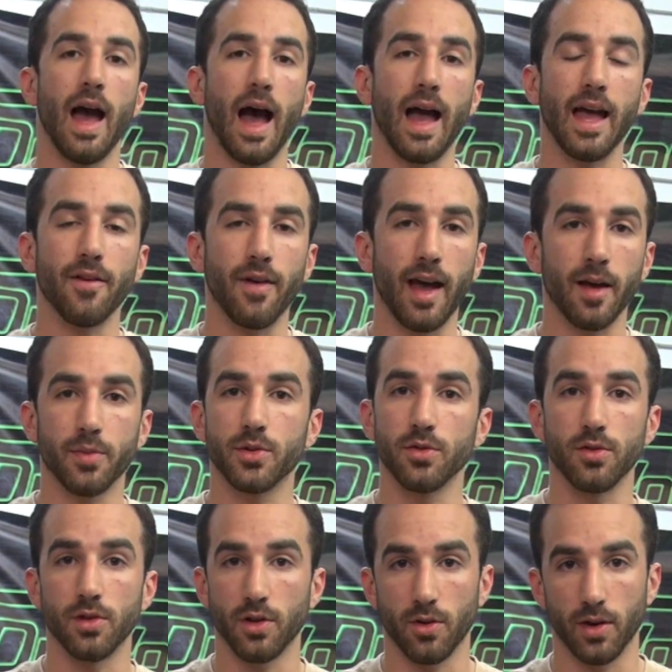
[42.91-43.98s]
I have
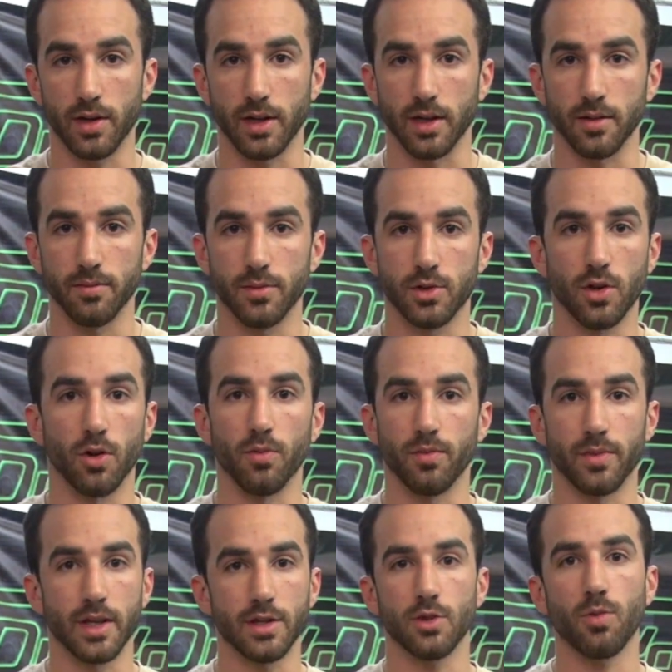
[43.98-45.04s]
absolutely no idea. So
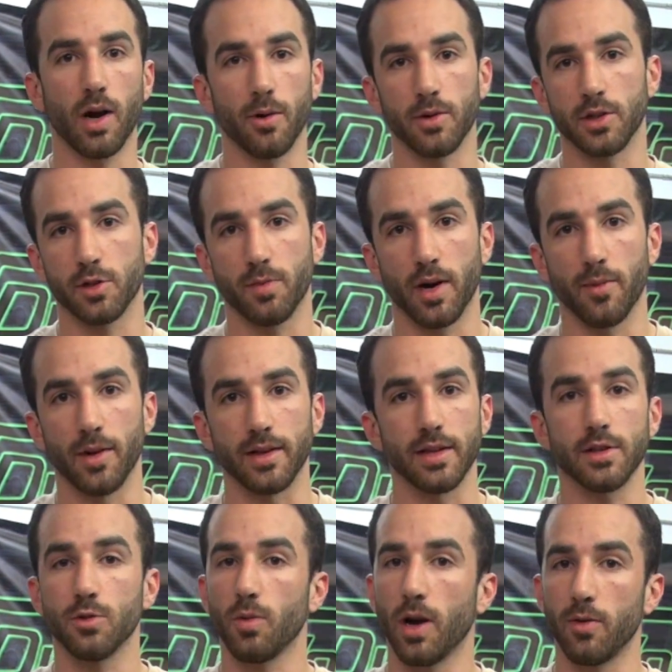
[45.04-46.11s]
this is why we experiment.
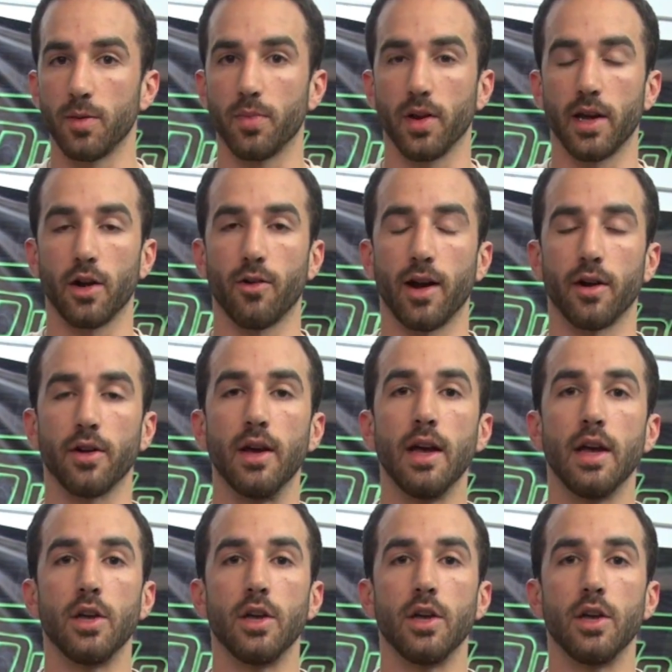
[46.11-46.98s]
This is why we play around.